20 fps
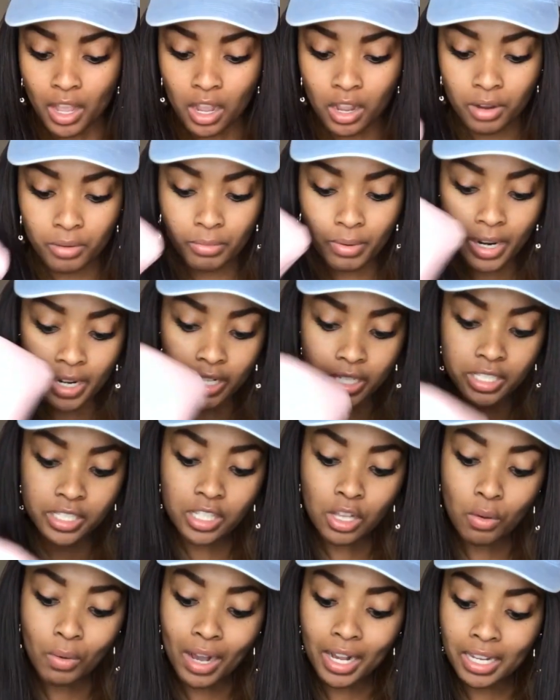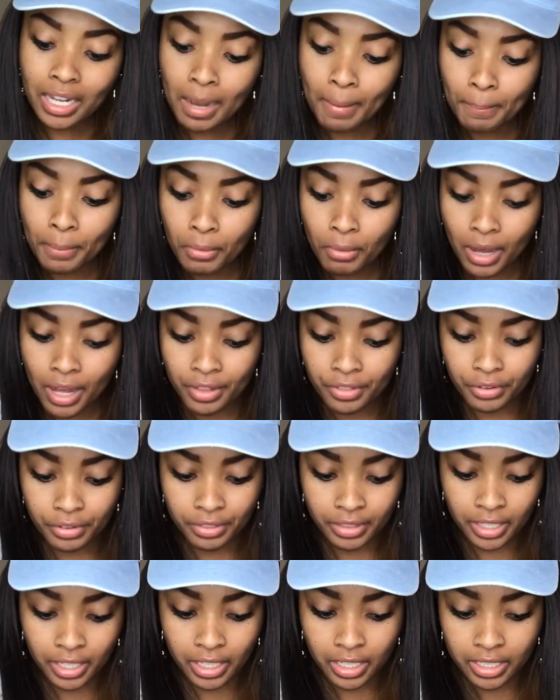Alrighty, so a couple other
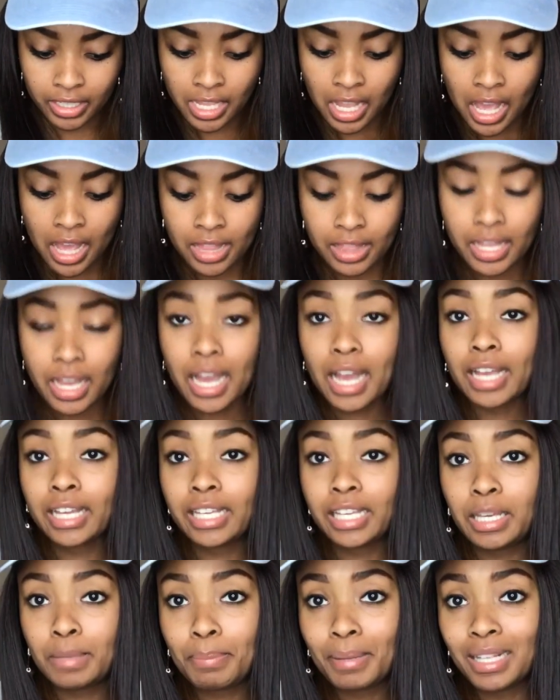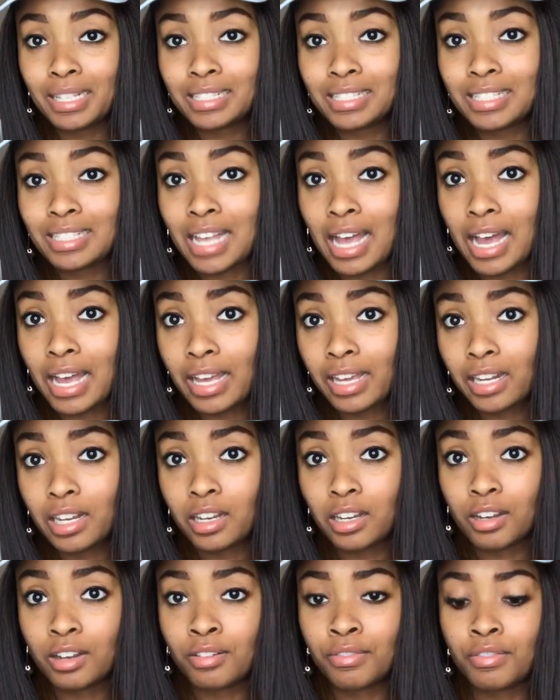things that I keep inside
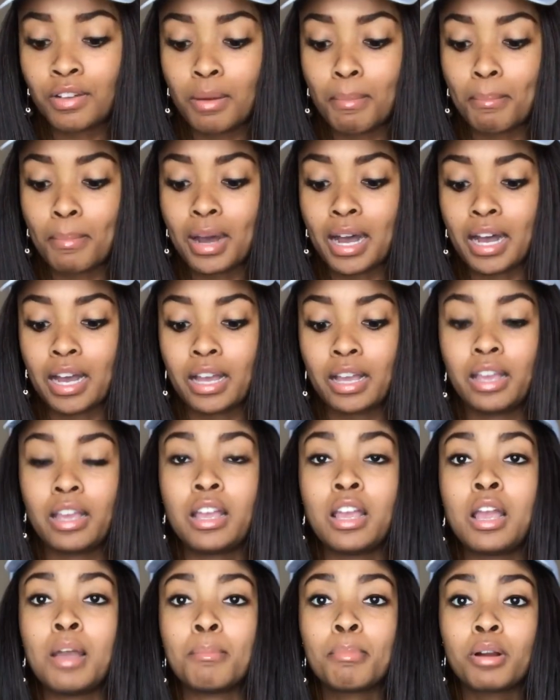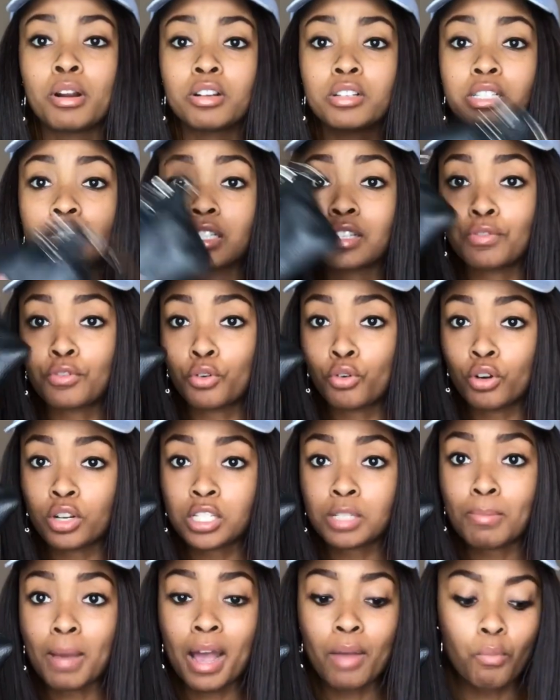of my purse is, of
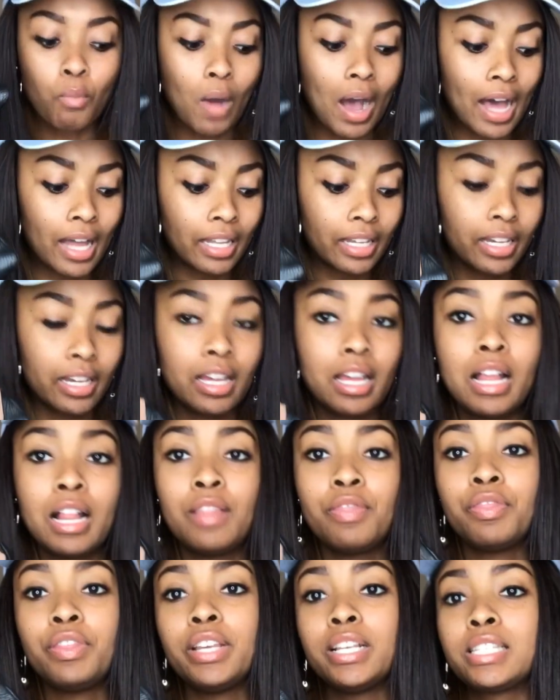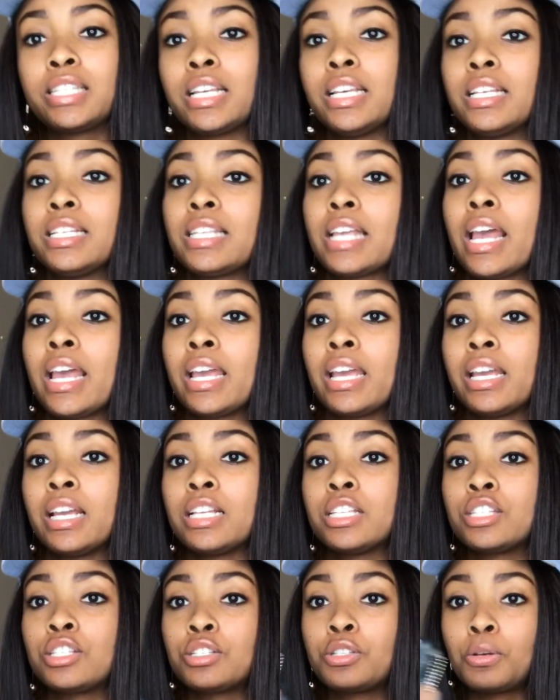course, my wallet. This is a
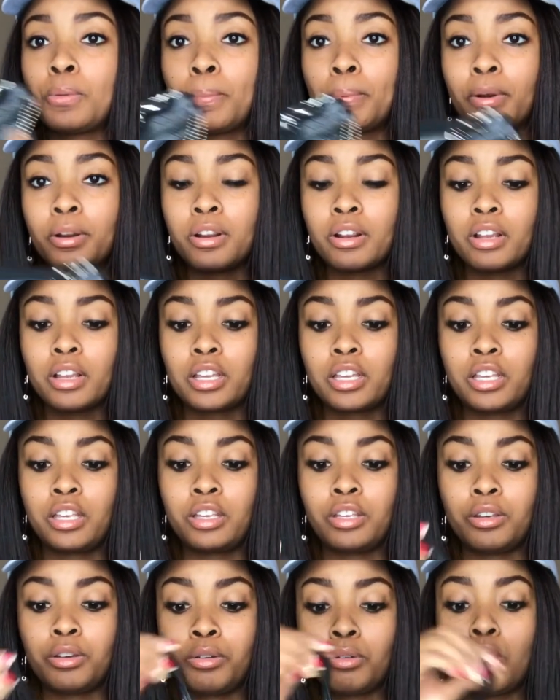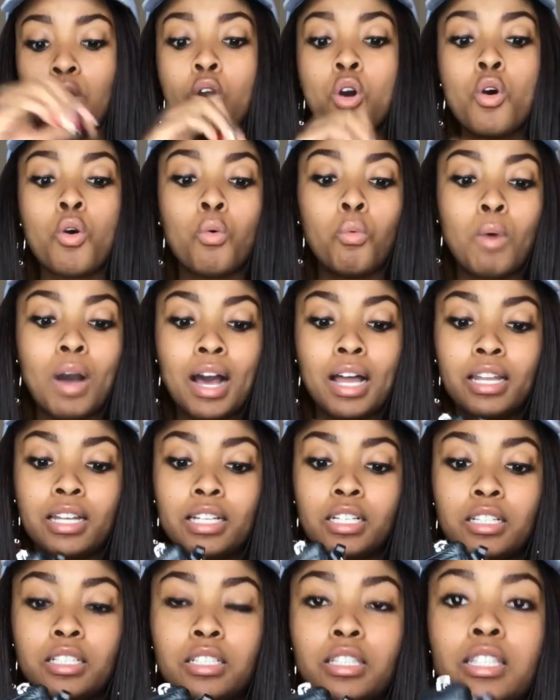super cute
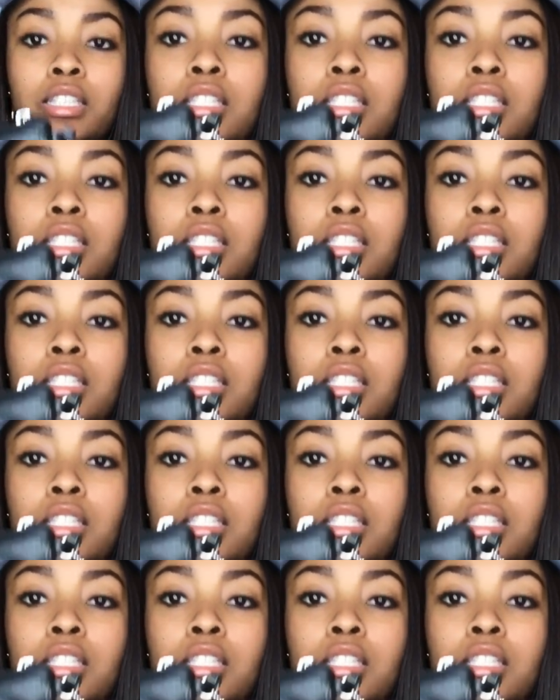wallet.